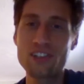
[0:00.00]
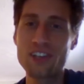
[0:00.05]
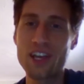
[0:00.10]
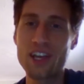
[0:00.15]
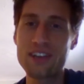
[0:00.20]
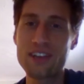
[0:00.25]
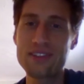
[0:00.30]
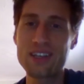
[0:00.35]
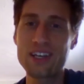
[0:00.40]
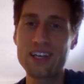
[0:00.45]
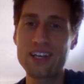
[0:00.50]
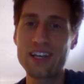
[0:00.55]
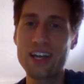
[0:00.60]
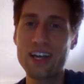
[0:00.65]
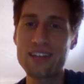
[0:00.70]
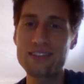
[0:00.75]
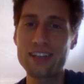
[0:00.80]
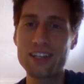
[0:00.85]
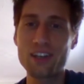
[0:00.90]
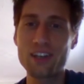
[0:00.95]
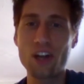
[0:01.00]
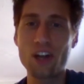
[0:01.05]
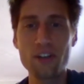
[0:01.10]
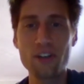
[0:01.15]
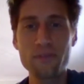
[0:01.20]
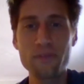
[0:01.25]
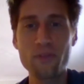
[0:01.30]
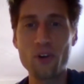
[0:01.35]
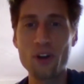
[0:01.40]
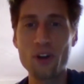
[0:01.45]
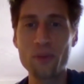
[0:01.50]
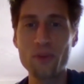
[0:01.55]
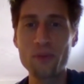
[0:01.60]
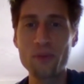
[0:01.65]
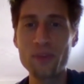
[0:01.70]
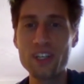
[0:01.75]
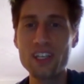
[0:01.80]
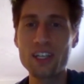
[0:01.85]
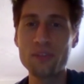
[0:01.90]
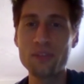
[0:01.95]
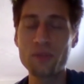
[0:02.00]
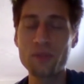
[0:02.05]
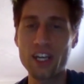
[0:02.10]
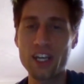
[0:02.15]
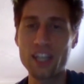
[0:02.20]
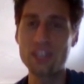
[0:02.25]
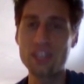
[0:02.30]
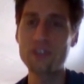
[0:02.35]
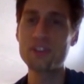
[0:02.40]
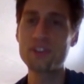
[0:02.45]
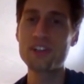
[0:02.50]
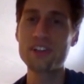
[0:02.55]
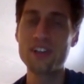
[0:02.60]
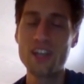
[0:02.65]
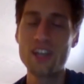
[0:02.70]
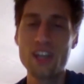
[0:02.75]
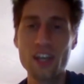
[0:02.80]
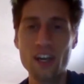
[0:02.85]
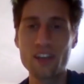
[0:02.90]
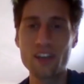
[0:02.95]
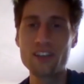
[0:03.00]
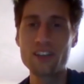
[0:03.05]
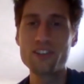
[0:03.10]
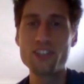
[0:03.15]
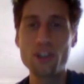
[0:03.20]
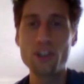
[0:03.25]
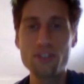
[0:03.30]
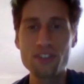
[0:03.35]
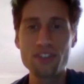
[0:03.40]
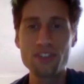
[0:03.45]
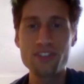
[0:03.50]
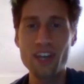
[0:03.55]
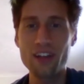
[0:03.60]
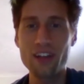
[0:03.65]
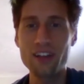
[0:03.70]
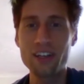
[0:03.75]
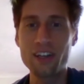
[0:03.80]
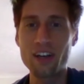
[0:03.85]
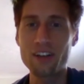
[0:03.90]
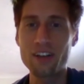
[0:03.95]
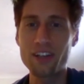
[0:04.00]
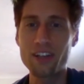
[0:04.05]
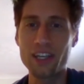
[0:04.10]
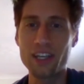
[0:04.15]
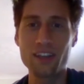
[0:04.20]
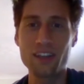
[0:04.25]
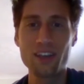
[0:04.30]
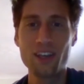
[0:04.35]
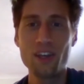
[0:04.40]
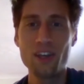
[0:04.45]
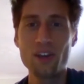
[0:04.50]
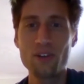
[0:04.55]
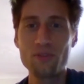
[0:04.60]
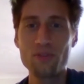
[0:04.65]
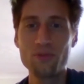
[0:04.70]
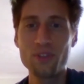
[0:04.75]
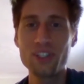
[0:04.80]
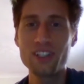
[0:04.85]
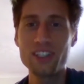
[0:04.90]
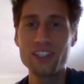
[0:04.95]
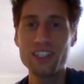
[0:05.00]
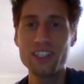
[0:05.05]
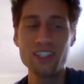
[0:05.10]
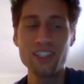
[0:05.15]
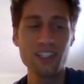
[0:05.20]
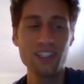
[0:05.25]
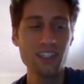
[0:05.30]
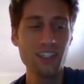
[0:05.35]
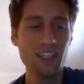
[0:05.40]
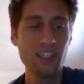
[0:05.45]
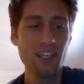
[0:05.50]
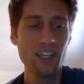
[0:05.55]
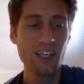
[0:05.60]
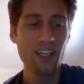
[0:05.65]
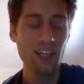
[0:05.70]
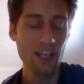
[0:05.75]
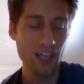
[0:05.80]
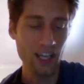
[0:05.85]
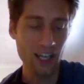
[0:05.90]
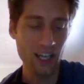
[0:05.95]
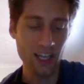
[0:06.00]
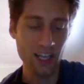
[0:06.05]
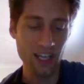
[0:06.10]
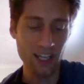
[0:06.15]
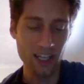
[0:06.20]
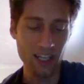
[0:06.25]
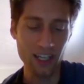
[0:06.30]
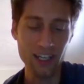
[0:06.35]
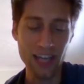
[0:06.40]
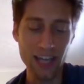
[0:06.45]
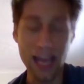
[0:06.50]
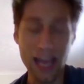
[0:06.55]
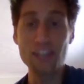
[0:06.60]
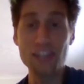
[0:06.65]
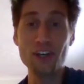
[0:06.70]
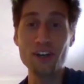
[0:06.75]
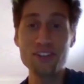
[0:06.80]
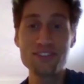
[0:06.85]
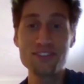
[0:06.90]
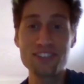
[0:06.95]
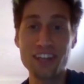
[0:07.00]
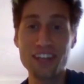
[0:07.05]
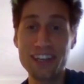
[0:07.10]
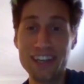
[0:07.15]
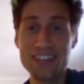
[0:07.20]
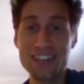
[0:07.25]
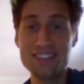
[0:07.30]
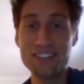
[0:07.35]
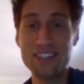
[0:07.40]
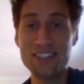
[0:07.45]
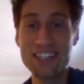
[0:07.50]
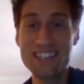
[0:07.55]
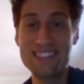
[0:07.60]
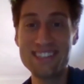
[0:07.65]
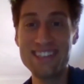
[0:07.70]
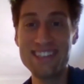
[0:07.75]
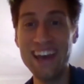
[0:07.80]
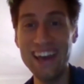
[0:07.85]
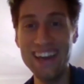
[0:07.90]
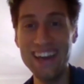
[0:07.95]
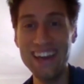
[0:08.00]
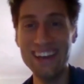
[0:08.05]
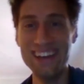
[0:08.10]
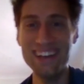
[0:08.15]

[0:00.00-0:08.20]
as like an art form or medium? Like I know you're kind of the jokes you're telling are like really adult, I guess you could say.